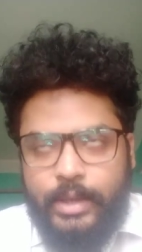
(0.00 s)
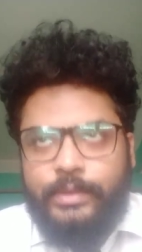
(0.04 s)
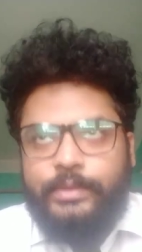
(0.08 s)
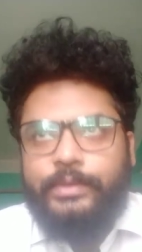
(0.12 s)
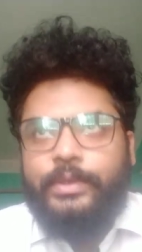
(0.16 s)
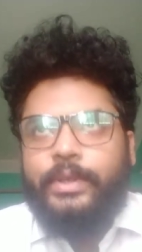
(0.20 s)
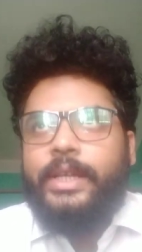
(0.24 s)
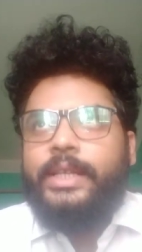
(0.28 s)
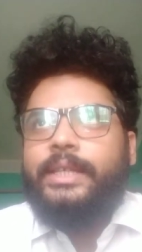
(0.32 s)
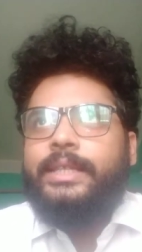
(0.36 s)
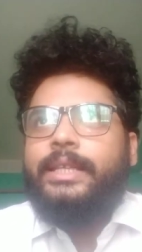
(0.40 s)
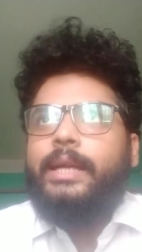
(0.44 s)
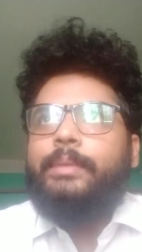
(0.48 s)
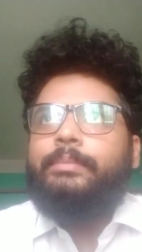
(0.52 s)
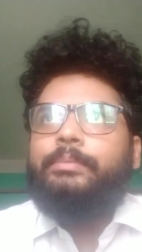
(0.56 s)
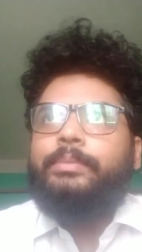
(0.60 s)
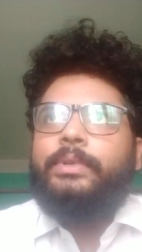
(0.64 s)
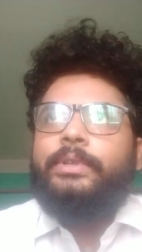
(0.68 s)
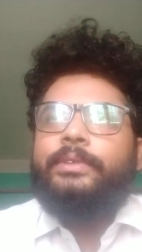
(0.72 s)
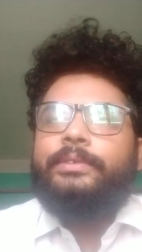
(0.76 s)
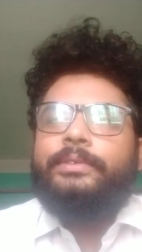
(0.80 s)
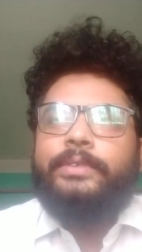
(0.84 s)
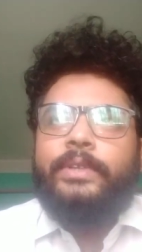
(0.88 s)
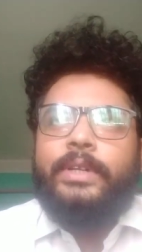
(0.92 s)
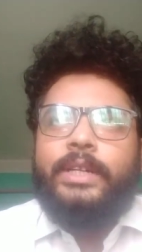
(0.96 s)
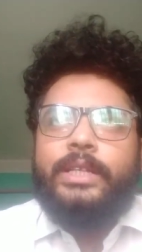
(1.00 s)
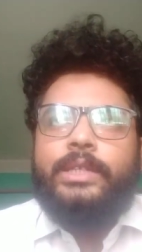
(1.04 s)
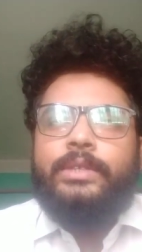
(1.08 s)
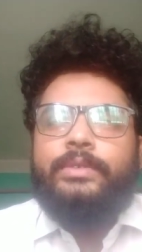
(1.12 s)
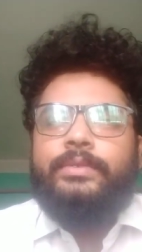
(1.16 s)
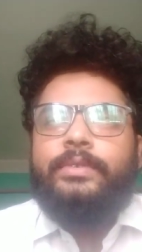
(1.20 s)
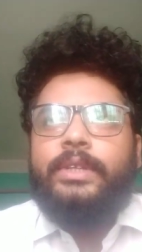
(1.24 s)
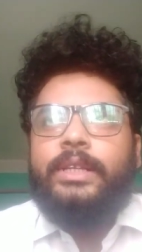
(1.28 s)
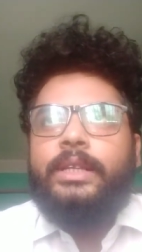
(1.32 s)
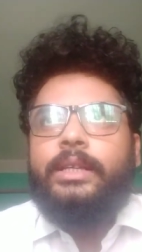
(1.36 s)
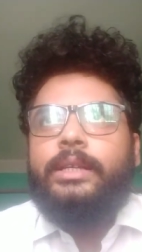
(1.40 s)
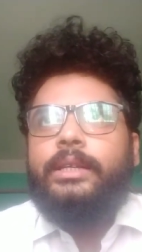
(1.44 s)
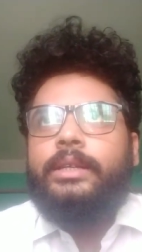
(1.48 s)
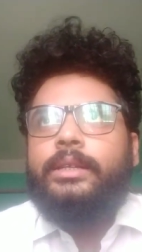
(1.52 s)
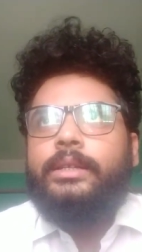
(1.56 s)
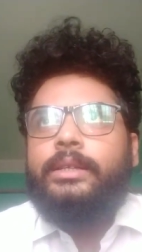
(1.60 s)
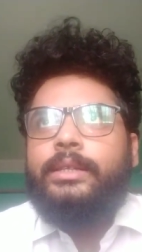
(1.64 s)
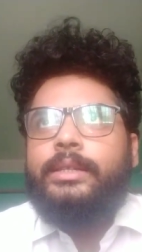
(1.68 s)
for example first we